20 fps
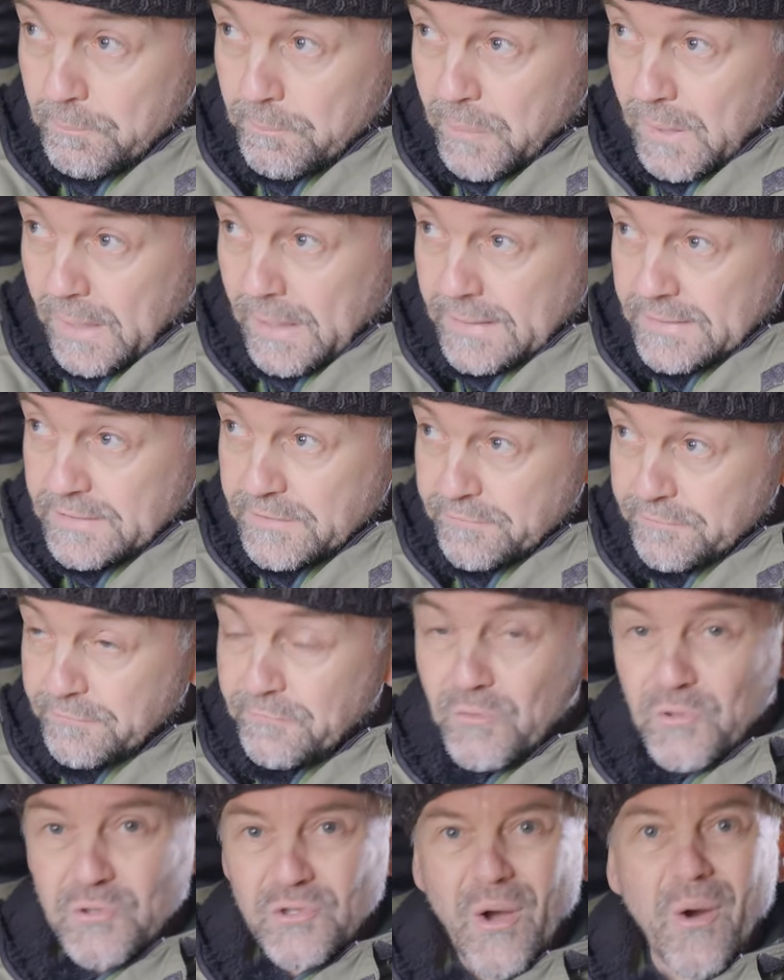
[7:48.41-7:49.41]
placed
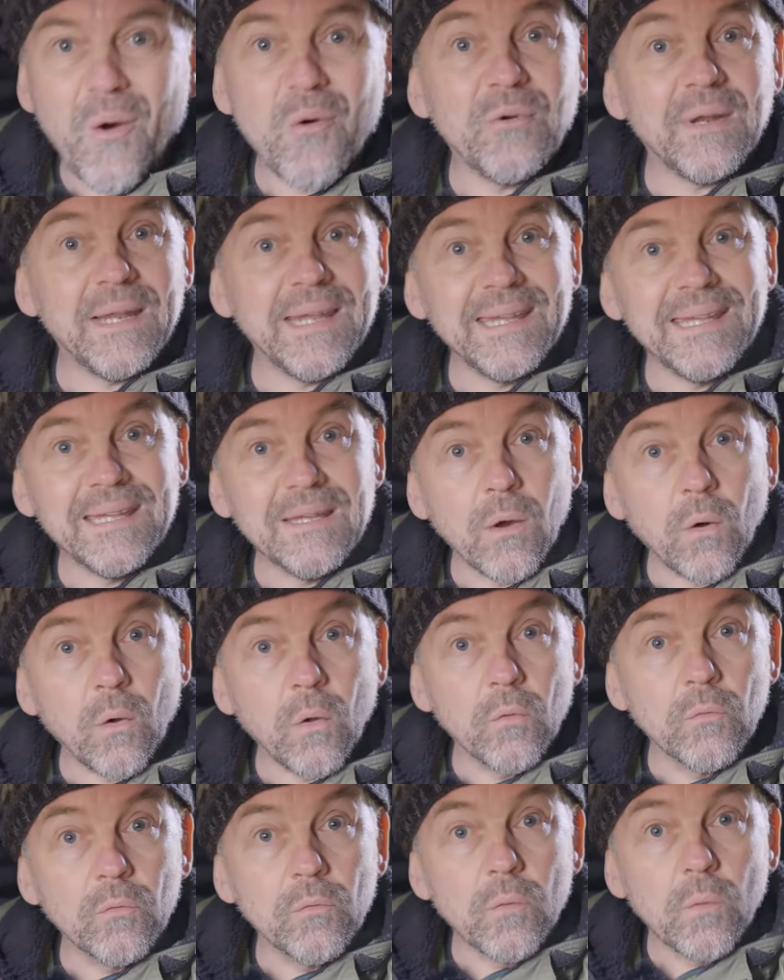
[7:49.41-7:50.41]
food only
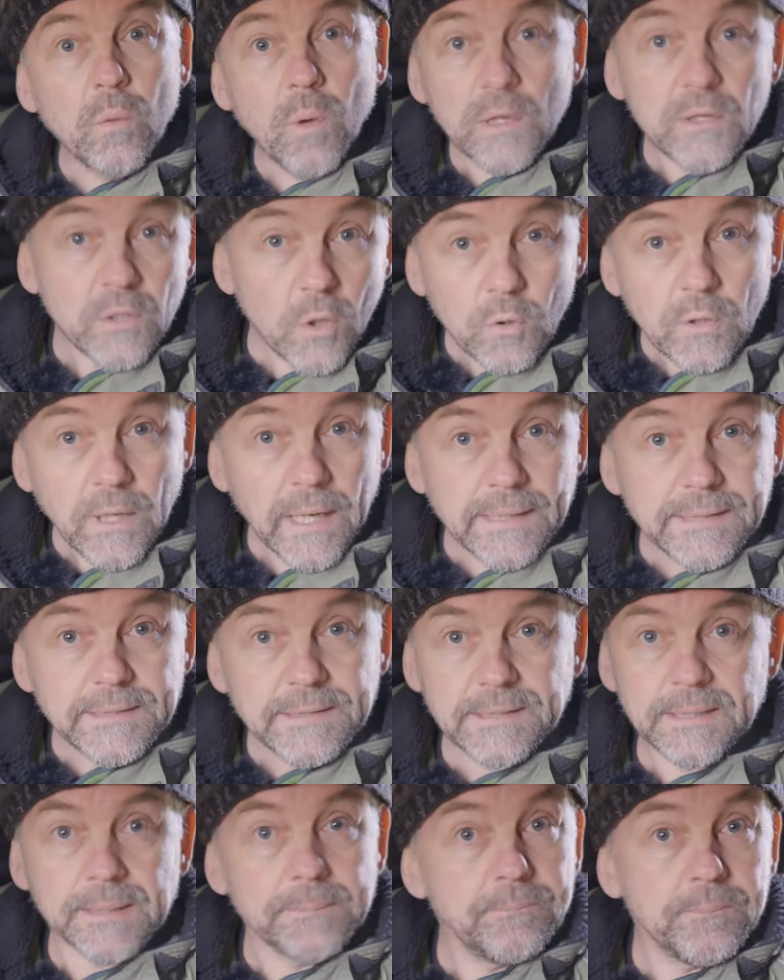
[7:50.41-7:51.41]
on one
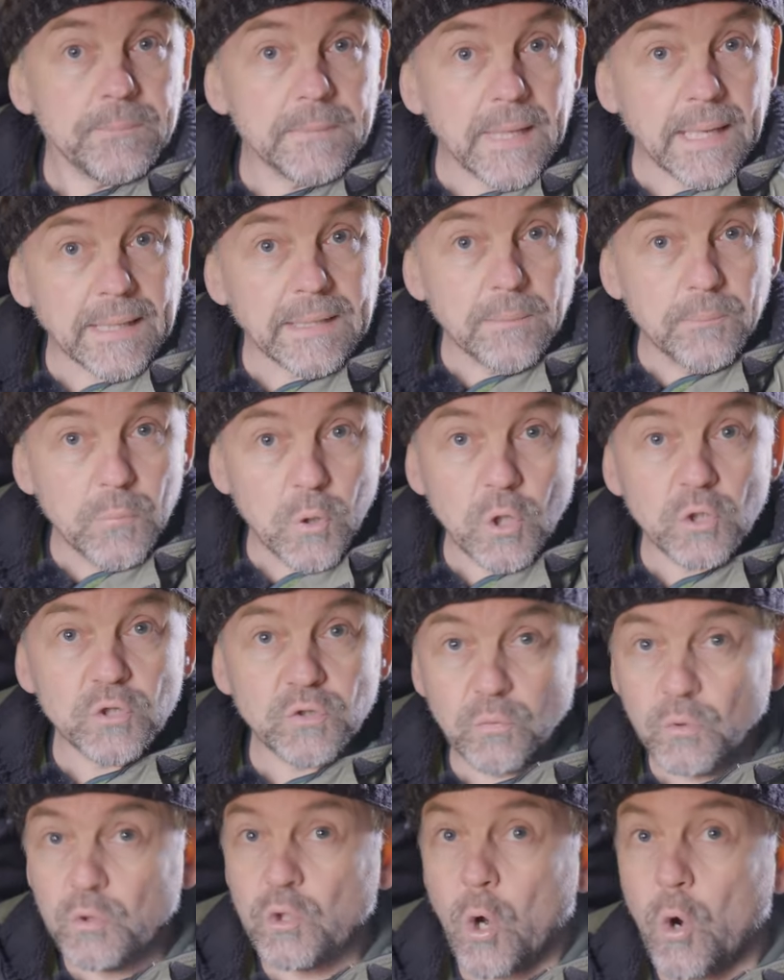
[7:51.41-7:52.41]
location, then the
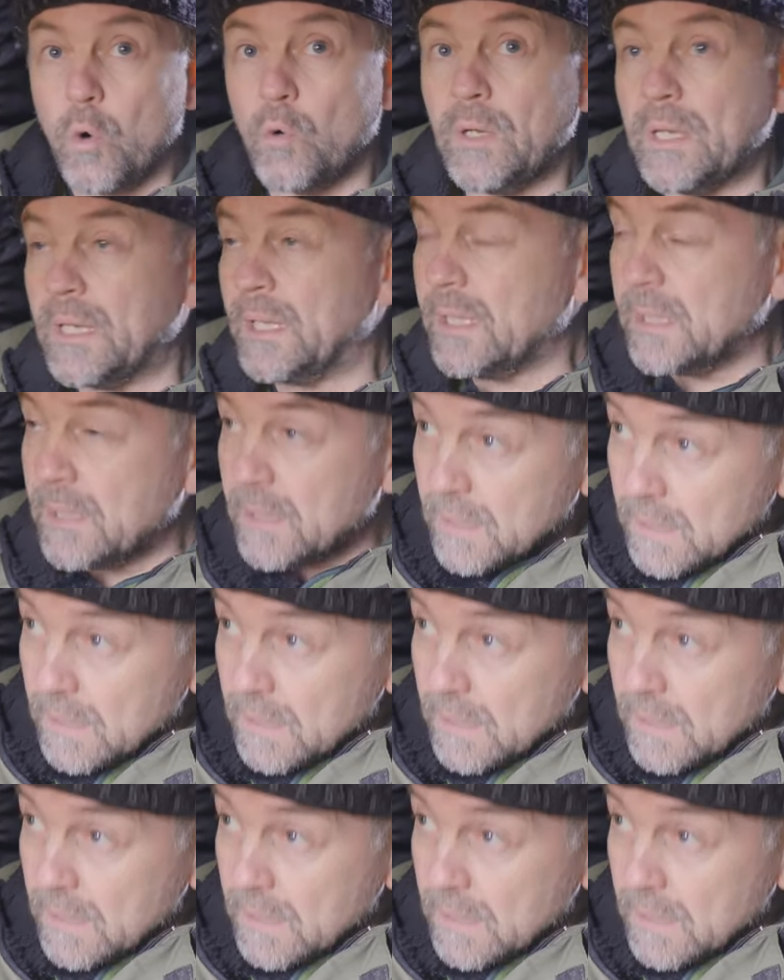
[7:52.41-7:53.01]
birds would only